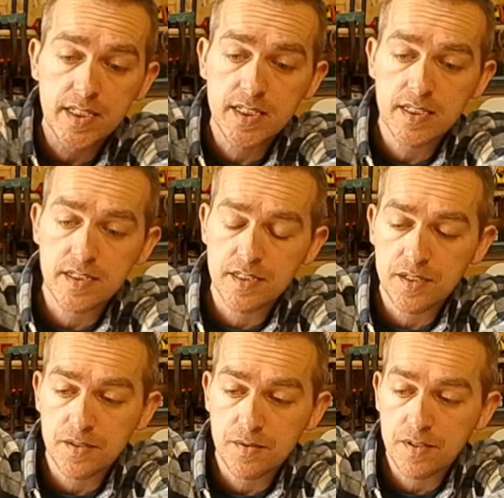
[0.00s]
is
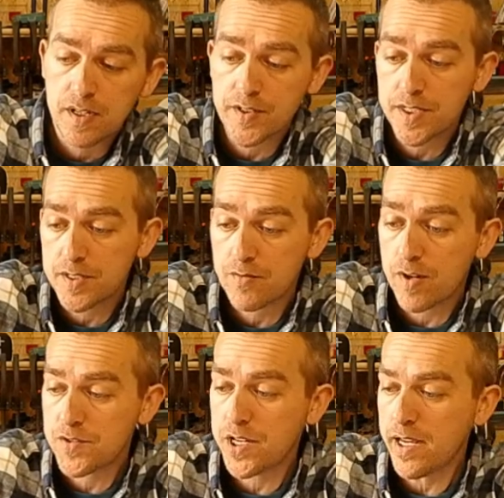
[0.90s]
to cut it to
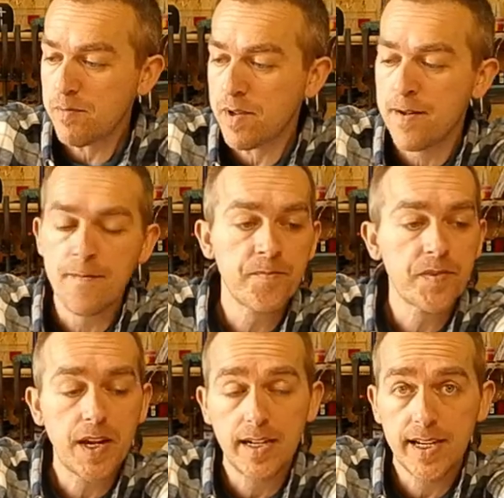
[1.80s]
rough shape
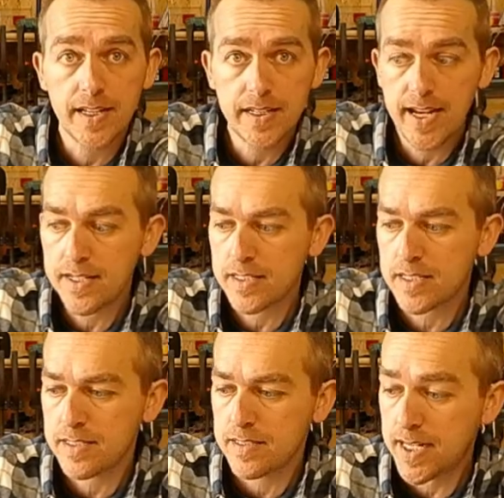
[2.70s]
and get the
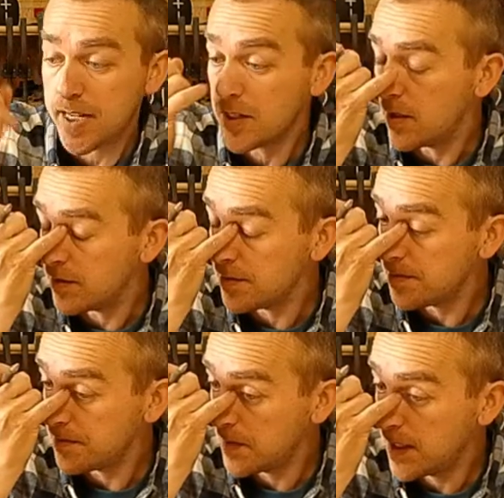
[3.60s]
ends taken
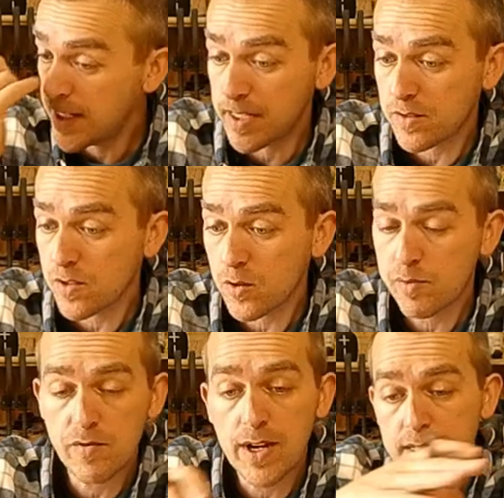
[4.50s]
off, and then it will
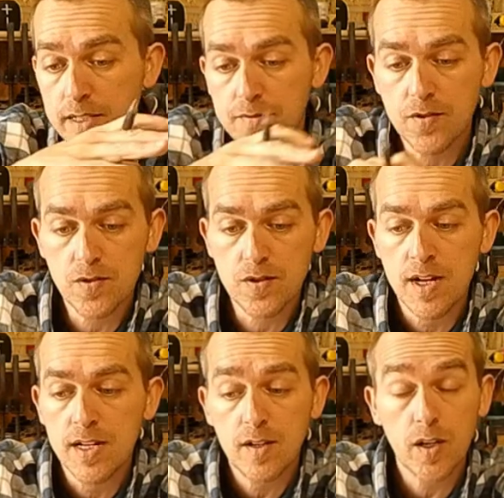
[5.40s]
all be ready
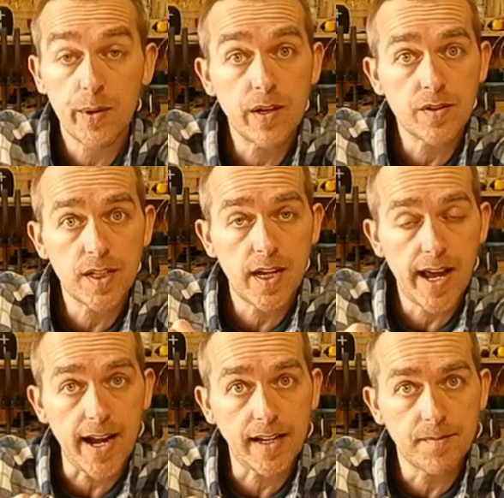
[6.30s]
for gluing onto
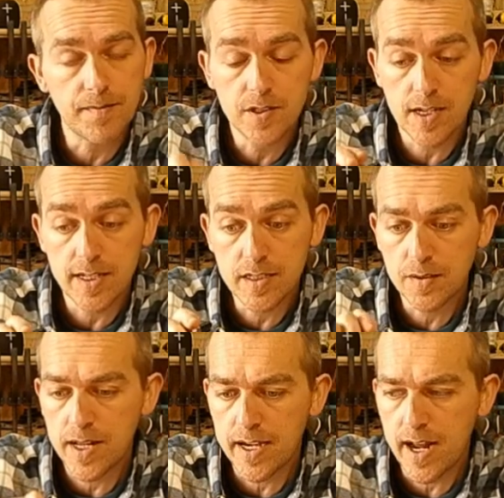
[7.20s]
the neck. So
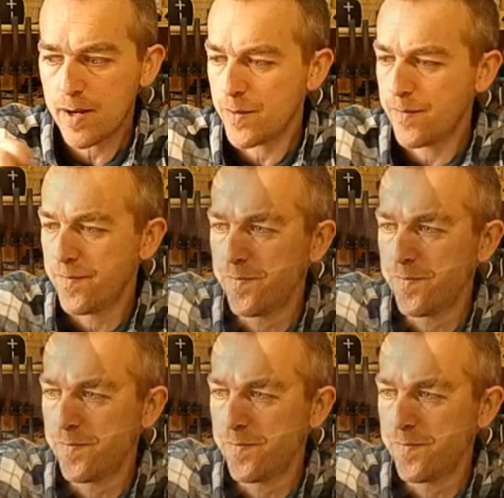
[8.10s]
let's do that now.